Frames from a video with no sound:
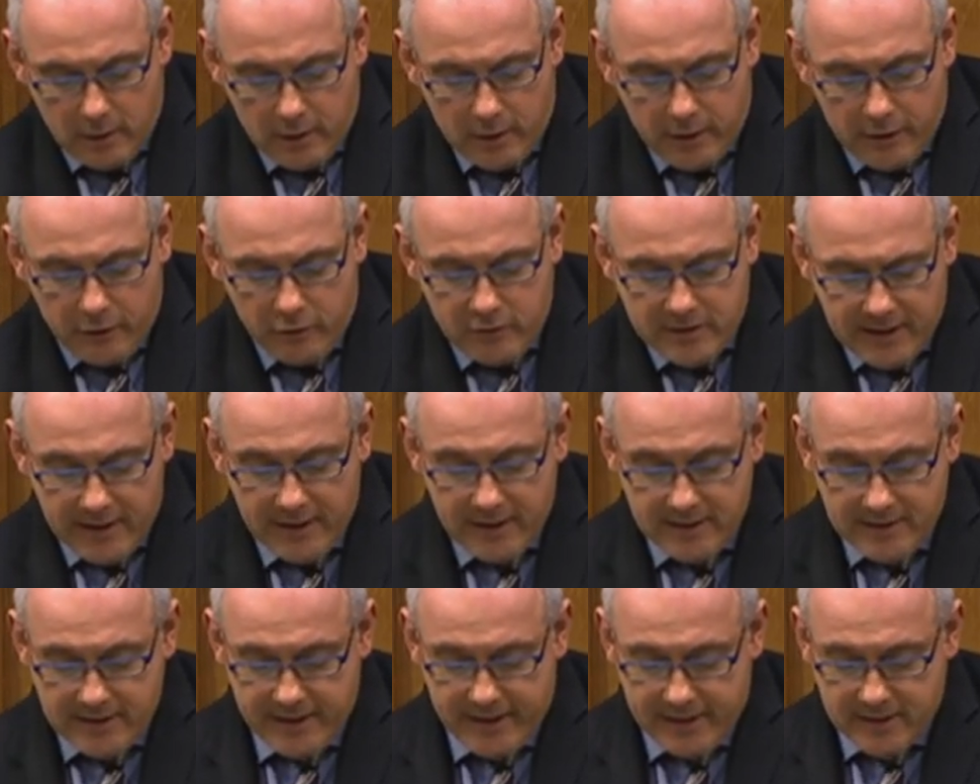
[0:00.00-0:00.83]

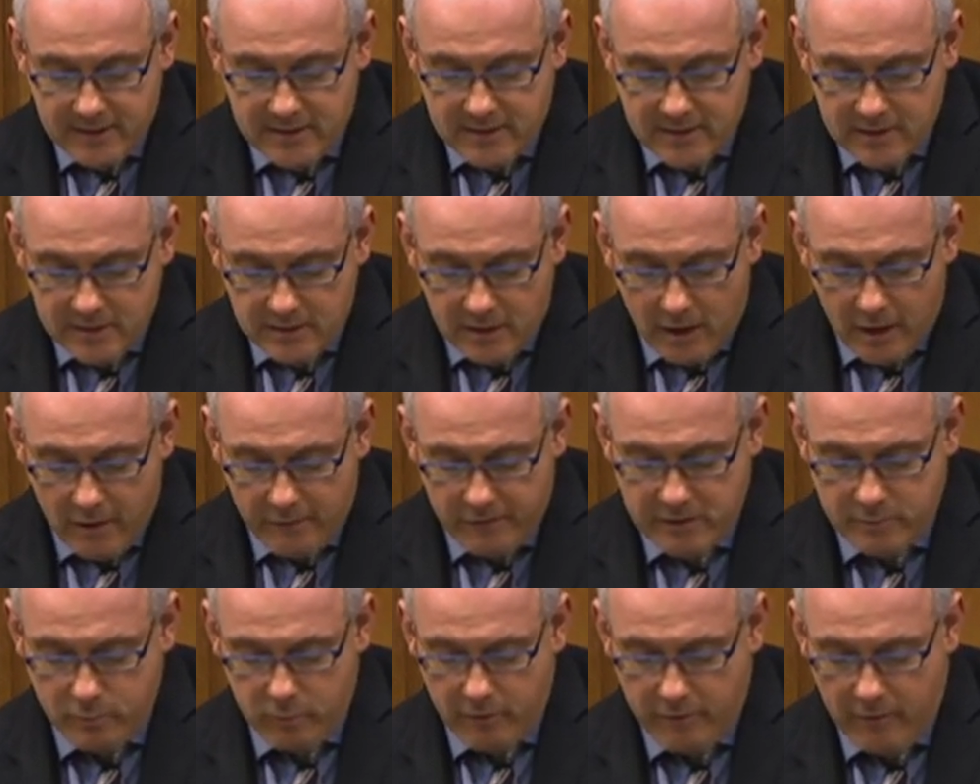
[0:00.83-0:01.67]
Utility and
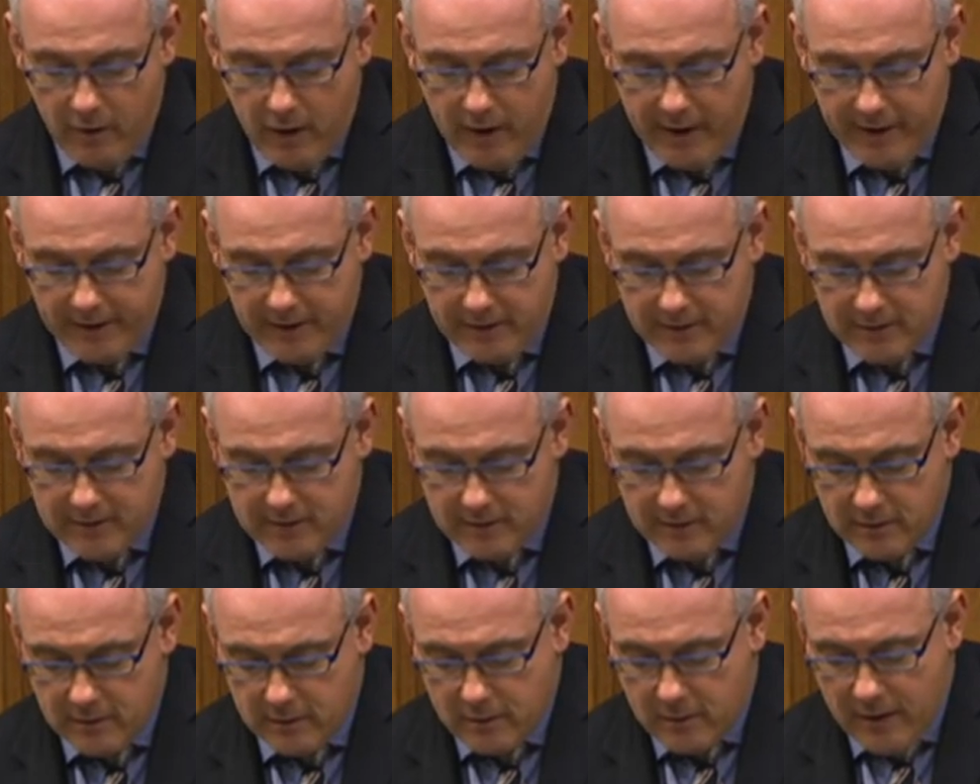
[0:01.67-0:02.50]
service providers
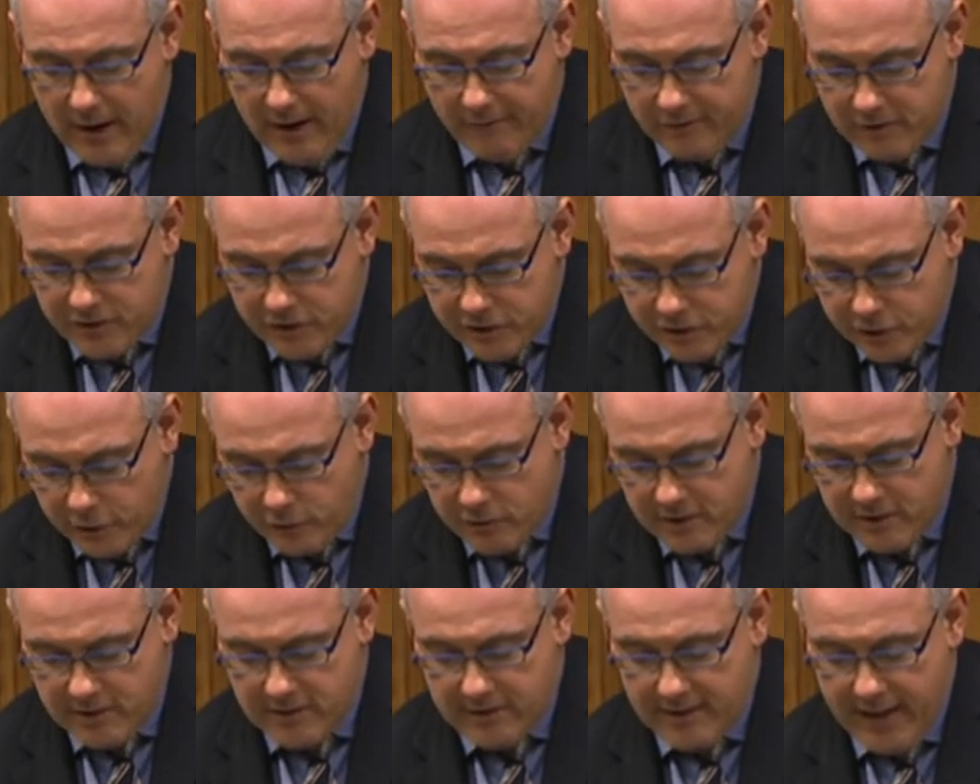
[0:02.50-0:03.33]
have a
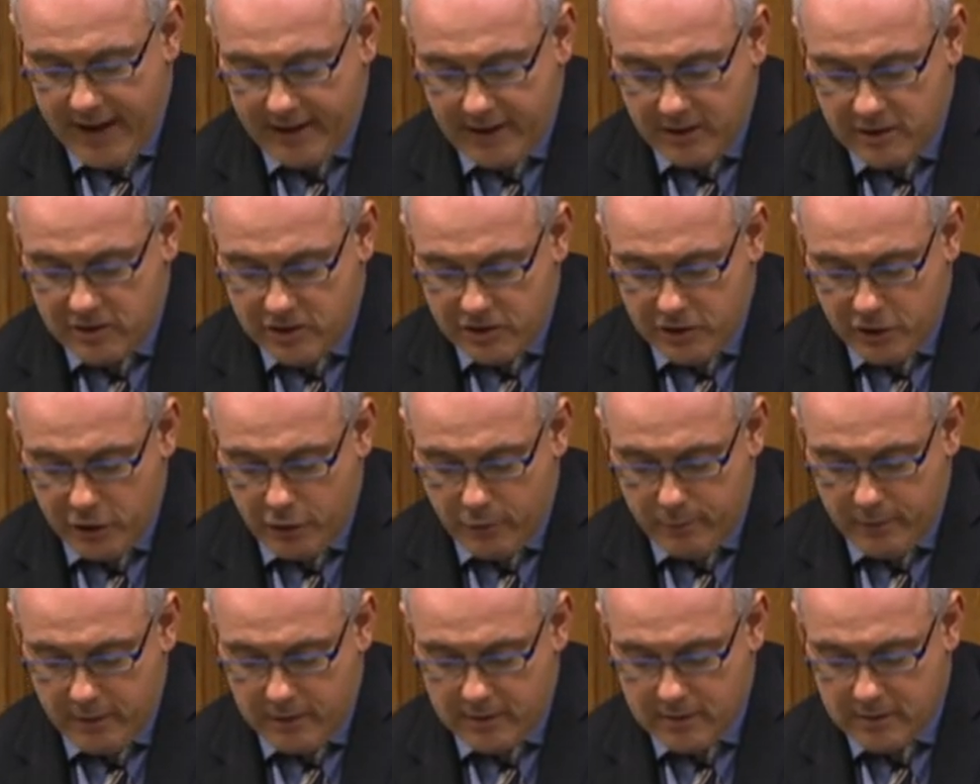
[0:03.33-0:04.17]
duty to their
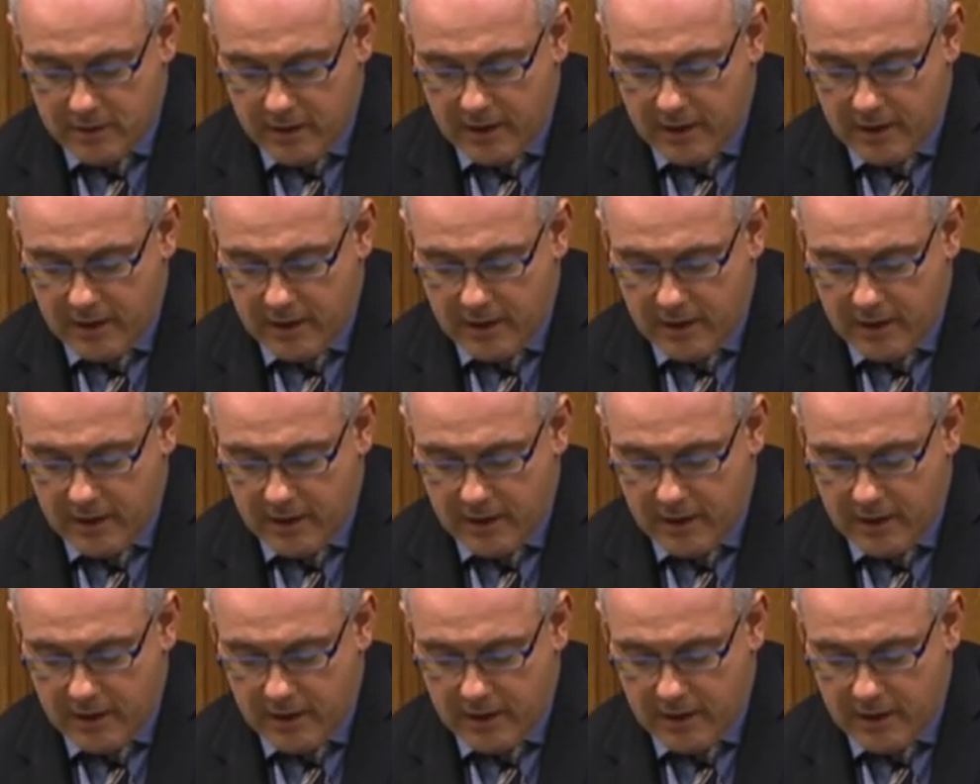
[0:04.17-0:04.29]
consumers,